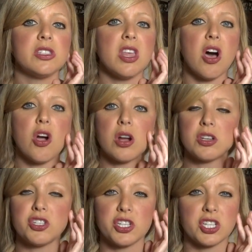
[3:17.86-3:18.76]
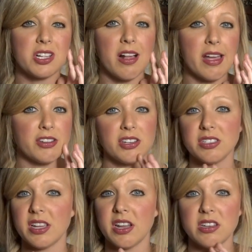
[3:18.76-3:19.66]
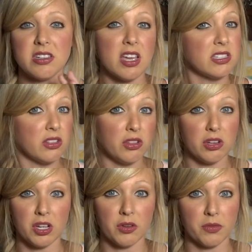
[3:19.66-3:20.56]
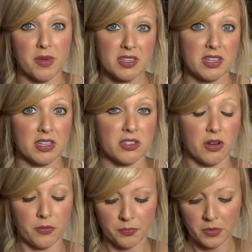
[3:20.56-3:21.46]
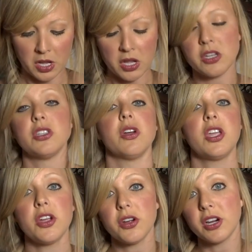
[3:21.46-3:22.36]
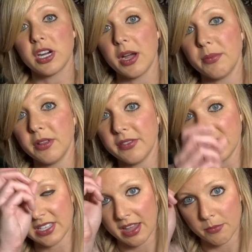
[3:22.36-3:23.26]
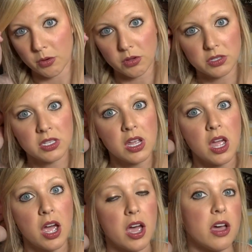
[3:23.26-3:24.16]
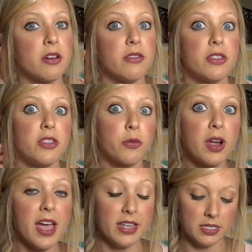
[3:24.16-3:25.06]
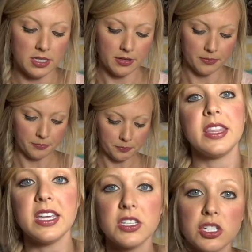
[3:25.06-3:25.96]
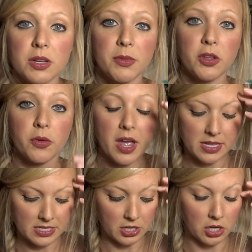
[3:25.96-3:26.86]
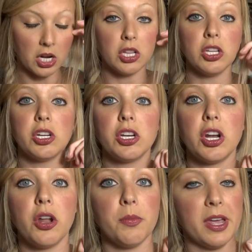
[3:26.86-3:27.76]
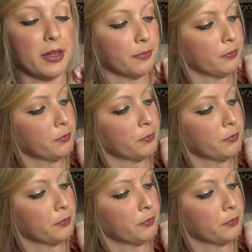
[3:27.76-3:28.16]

The orange just clashes and it doesn't look good with my skin tone. So here are a couple of examples of the reds. These are some of the reds that are gonna look good on me.